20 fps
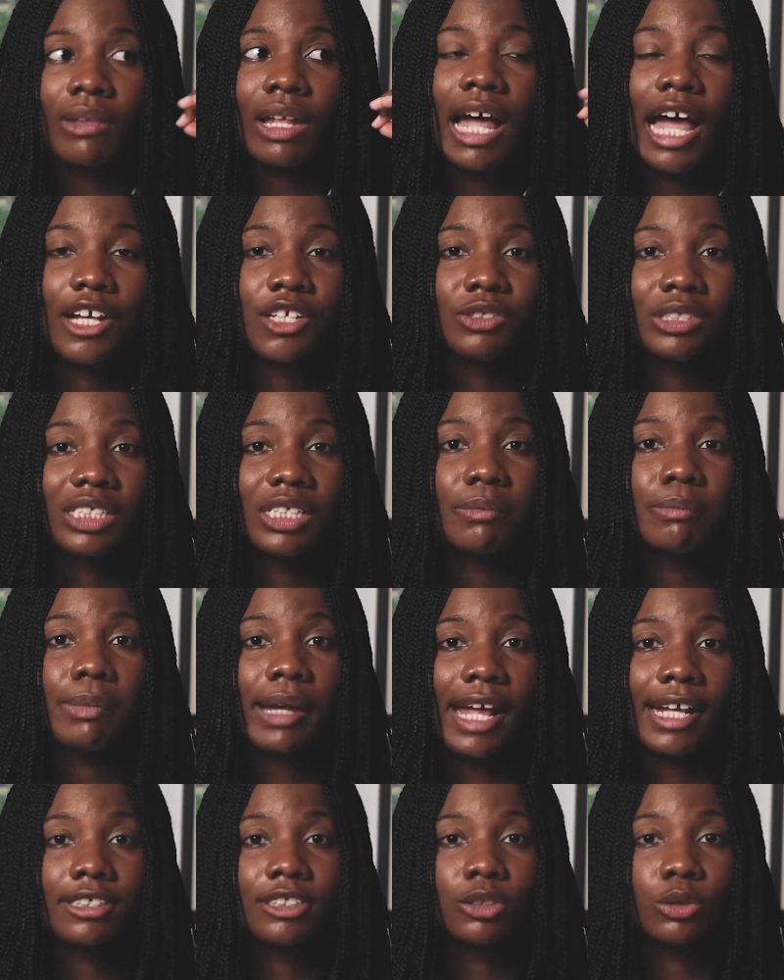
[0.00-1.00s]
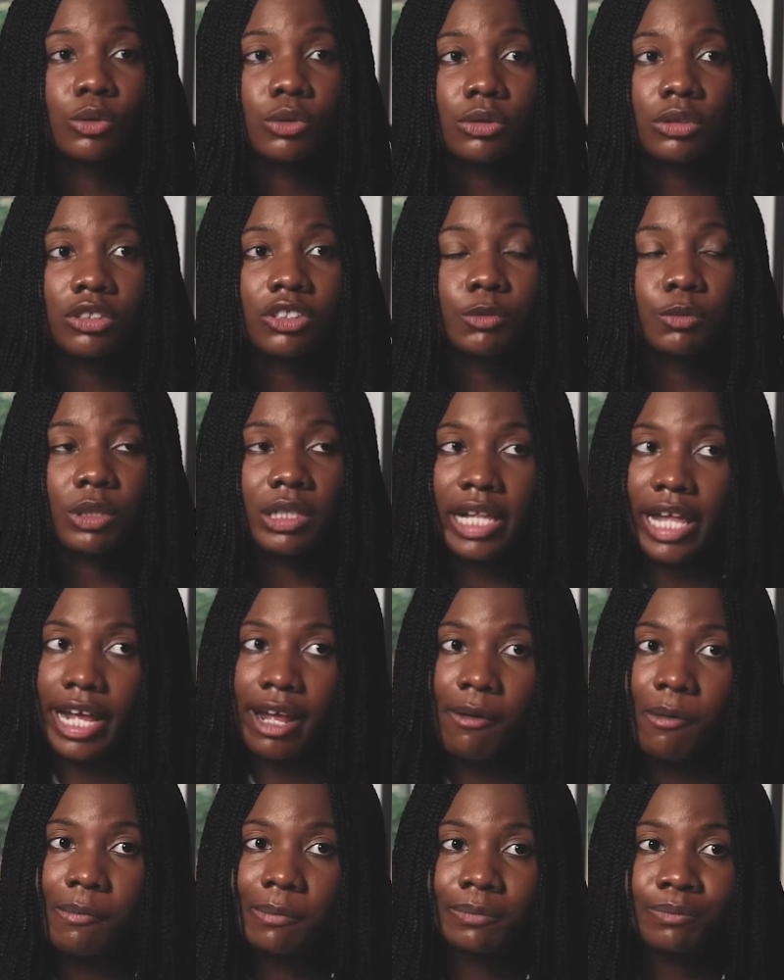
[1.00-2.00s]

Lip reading: I usually buy scones, but like